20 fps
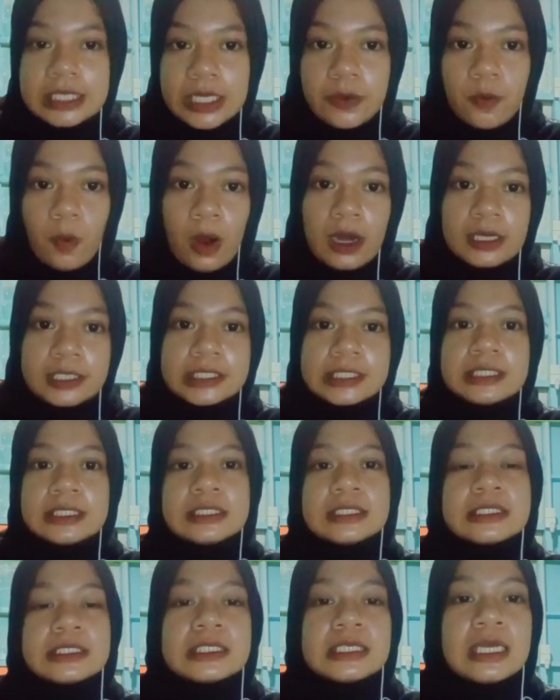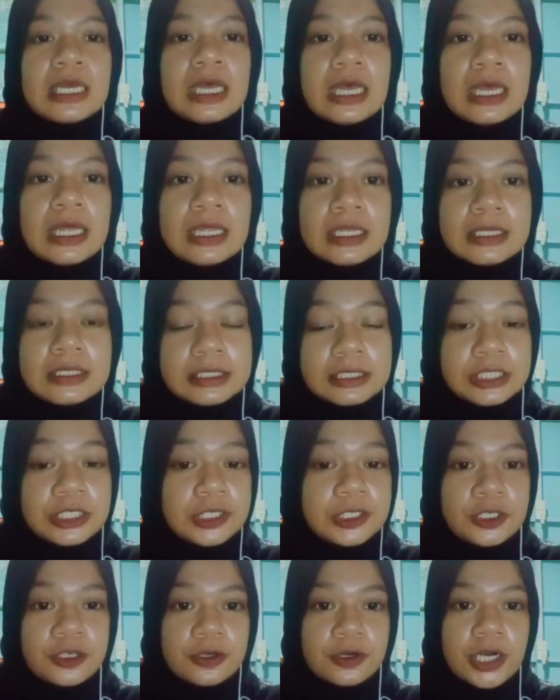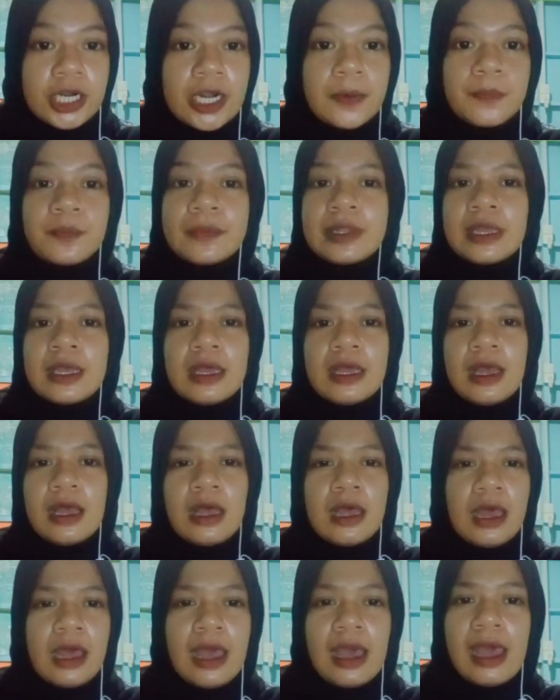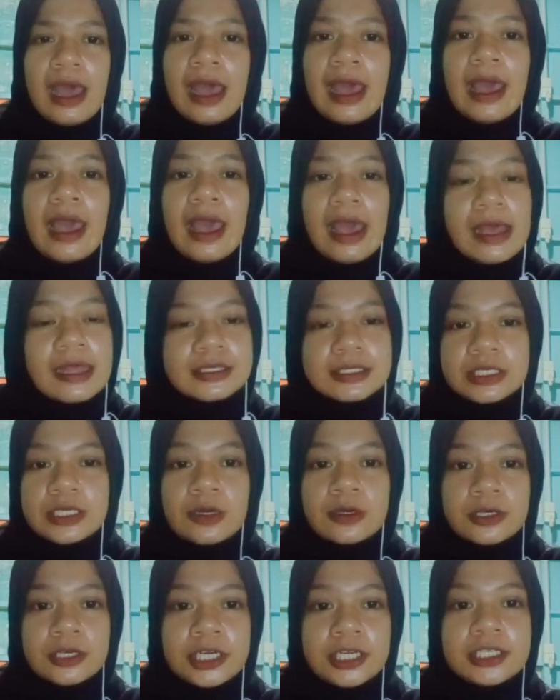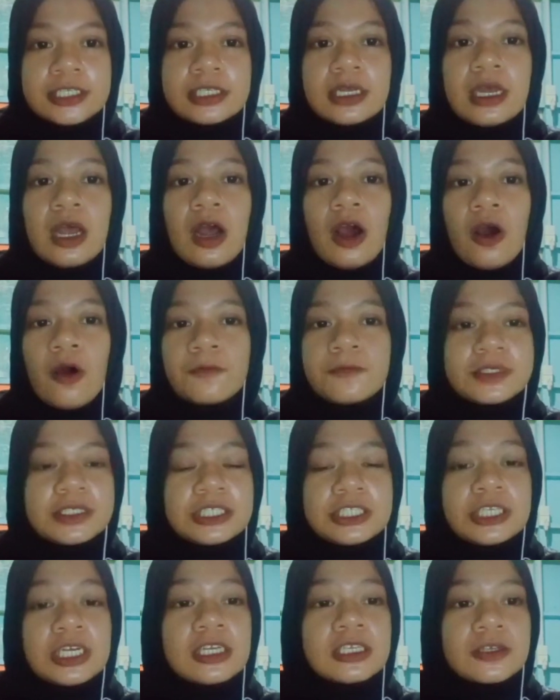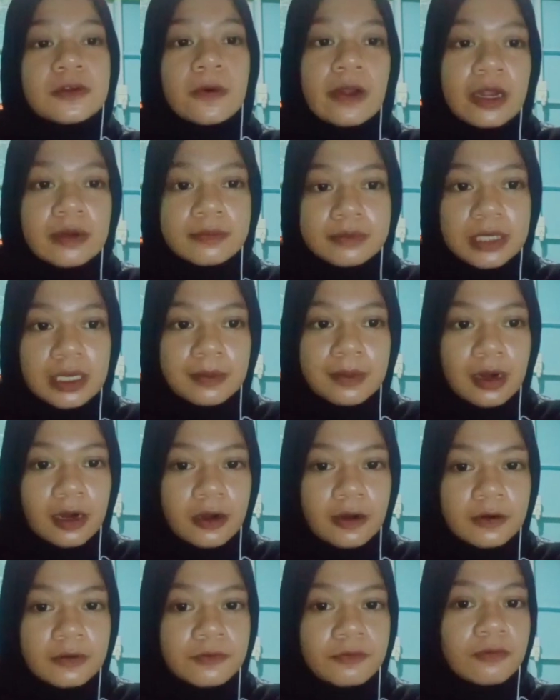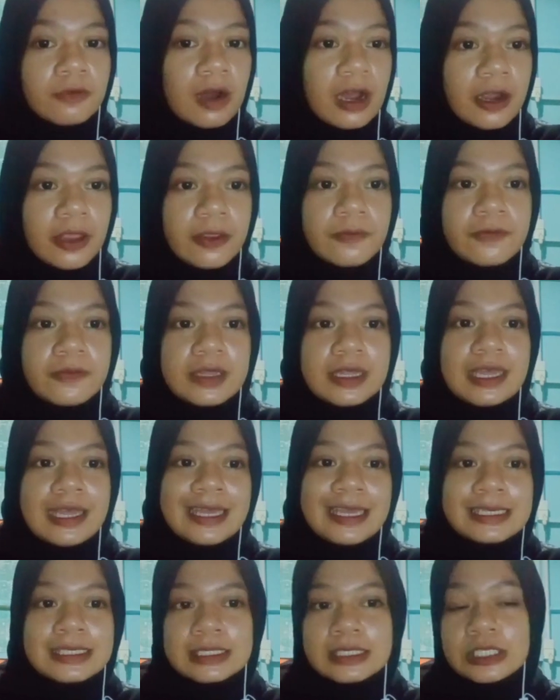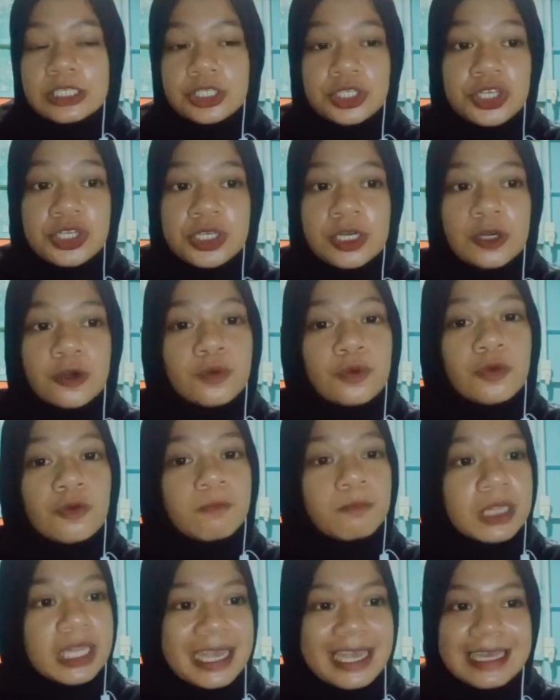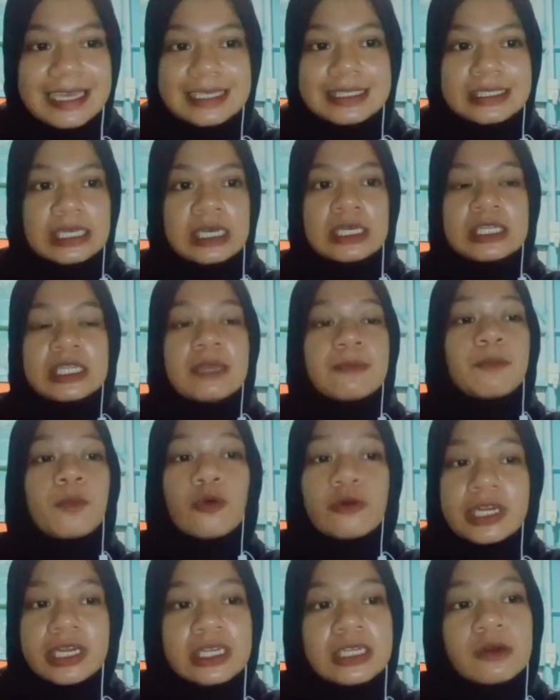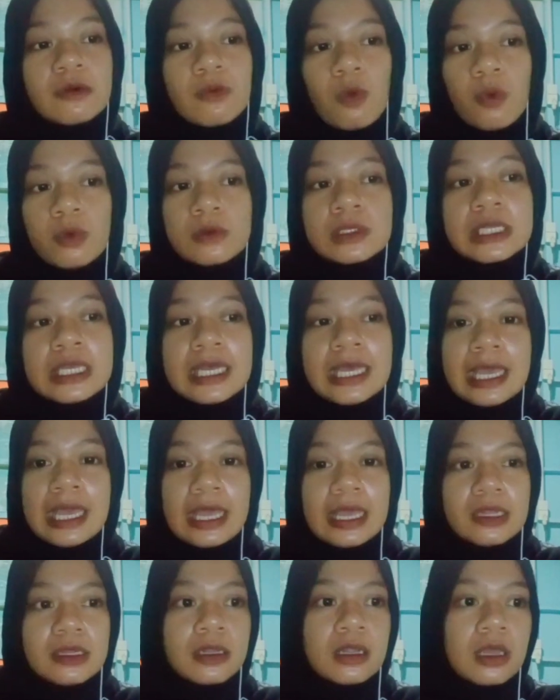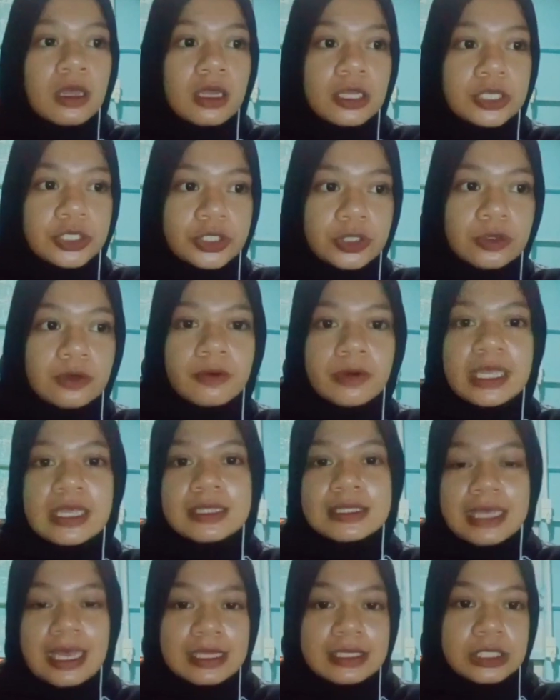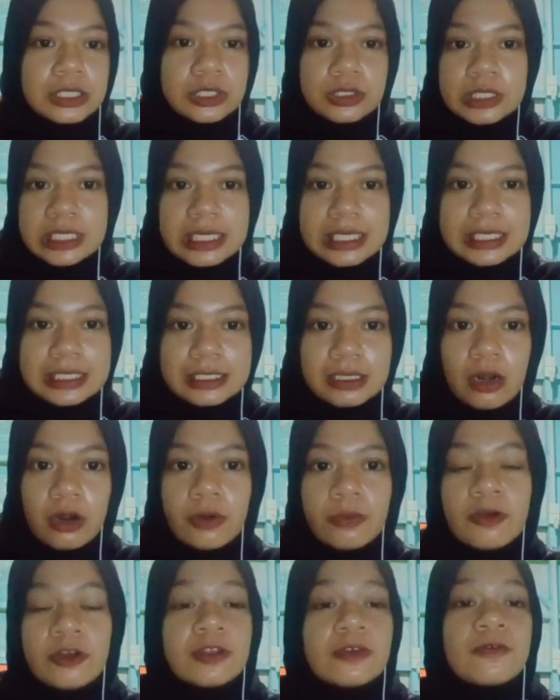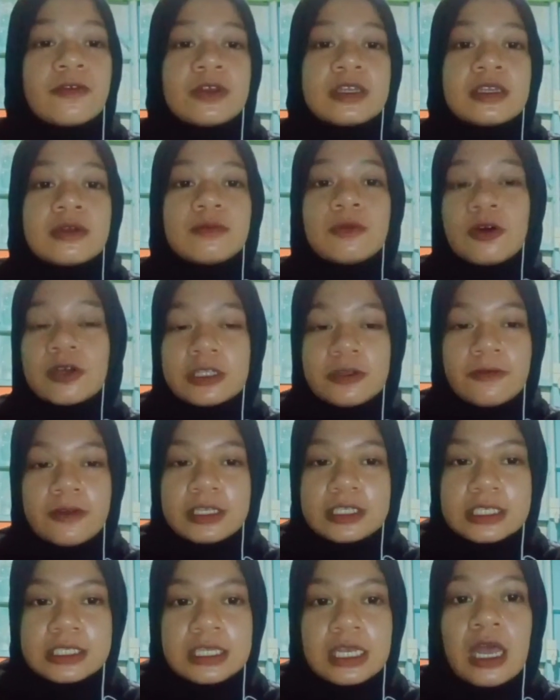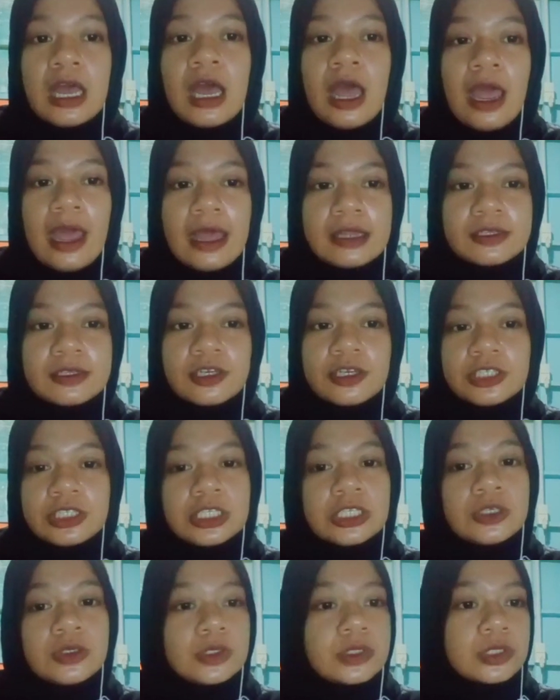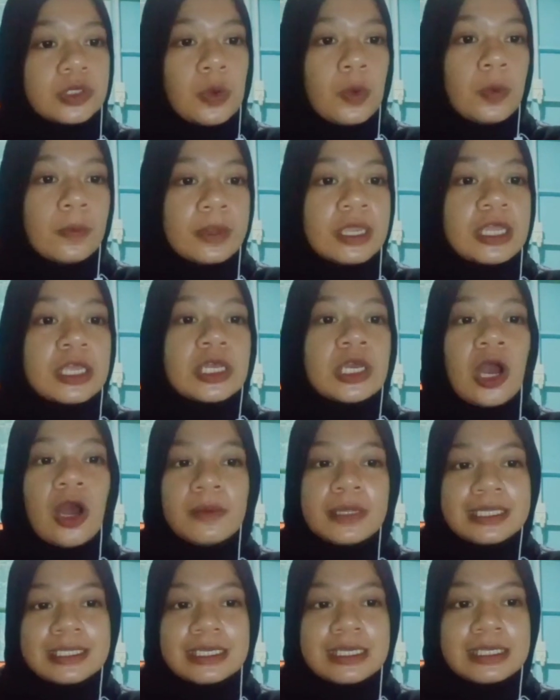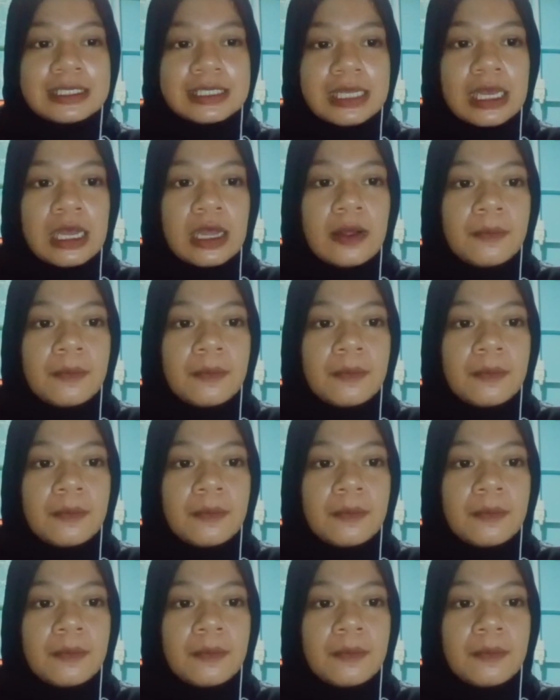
T1, the teacher. At the heart of the diagram above 5 is the teacher, who plays an important role in ensuring that students are motivated and continue to be committed